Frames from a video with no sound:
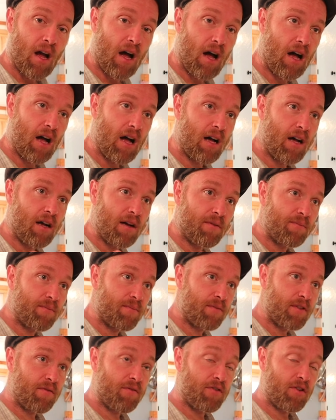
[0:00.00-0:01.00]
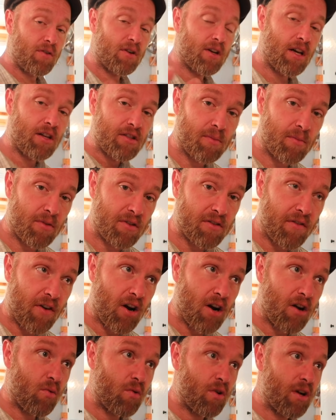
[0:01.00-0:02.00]
um, if you're customers of
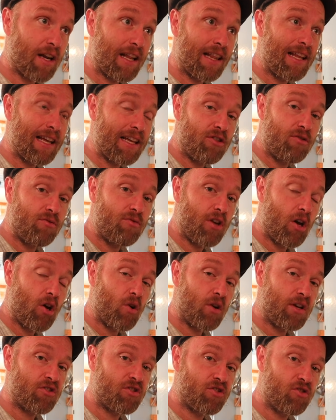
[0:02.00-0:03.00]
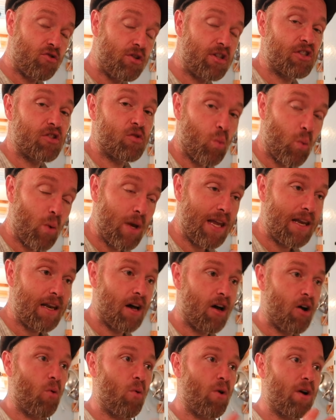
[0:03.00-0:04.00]
ours, we're gonna let you know as soon as we
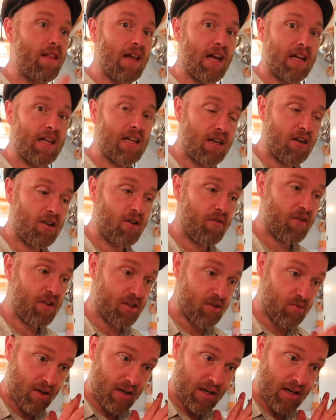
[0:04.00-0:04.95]
know where that cutoff is.